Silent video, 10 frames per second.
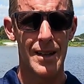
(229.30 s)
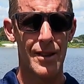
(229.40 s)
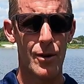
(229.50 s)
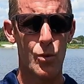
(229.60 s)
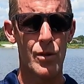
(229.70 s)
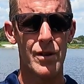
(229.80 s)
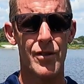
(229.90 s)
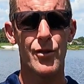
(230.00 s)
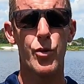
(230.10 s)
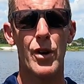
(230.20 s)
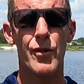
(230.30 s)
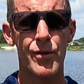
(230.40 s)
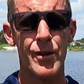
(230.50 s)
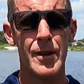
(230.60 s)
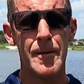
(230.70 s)
There was
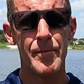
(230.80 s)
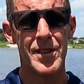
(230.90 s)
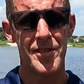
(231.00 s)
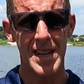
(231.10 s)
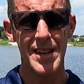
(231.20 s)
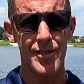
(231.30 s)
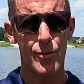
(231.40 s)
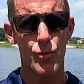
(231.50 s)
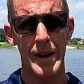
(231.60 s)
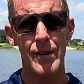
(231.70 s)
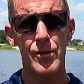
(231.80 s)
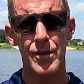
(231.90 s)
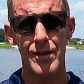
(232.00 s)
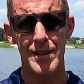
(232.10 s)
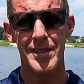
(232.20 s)
12 seats
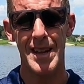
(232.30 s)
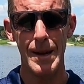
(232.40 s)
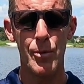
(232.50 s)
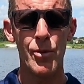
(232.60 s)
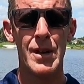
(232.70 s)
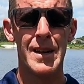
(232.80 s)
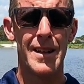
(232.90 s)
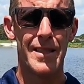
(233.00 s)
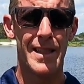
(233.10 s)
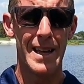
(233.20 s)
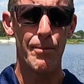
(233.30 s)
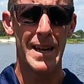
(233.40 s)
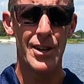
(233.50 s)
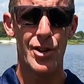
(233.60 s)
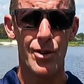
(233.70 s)
around the table. They
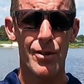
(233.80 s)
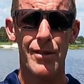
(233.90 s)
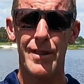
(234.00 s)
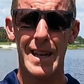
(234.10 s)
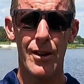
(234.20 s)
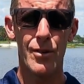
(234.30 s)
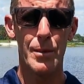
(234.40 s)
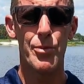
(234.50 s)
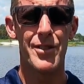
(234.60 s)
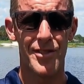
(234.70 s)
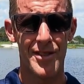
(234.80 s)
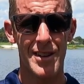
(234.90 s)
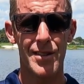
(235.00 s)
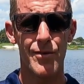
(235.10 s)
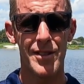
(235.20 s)
made sure they only put
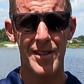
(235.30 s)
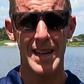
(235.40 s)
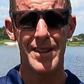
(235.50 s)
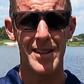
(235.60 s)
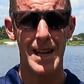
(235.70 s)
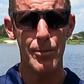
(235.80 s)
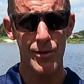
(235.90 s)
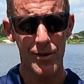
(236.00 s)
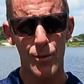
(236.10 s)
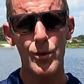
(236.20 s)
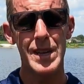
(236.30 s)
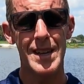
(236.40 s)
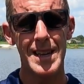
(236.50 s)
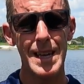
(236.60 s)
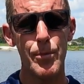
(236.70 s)
6 of us at the table so we
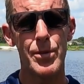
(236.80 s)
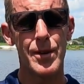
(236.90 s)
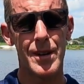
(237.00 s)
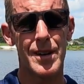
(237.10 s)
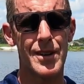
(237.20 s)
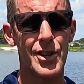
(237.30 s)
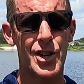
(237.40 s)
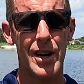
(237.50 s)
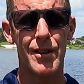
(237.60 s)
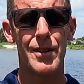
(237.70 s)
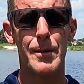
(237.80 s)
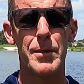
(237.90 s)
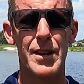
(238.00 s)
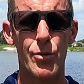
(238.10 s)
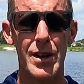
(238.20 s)
could keep a chair
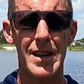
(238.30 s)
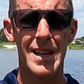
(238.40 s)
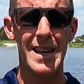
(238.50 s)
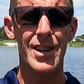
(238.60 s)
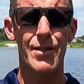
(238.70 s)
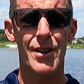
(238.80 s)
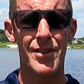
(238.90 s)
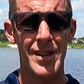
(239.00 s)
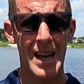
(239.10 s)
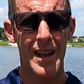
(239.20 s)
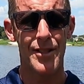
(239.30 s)
in between each of us.